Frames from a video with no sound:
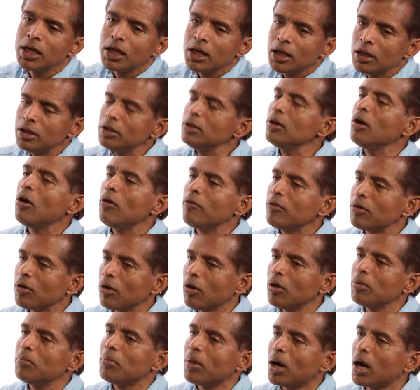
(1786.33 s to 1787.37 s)
this, the
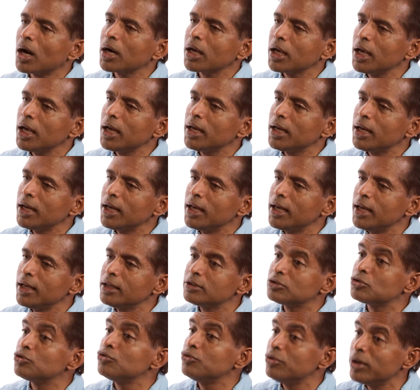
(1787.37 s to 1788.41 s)
overall market
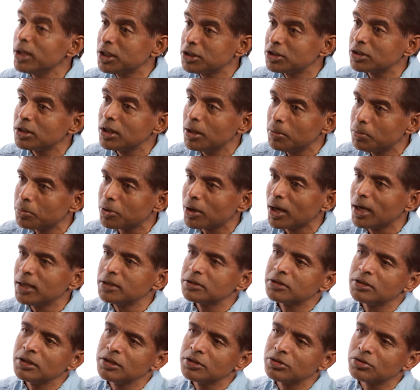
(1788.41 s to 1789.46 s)
is richly
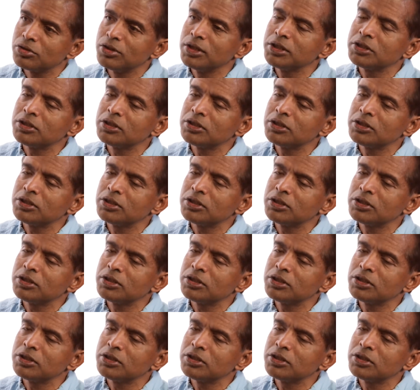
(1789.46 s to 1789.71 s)
priced. It's mm-hmm.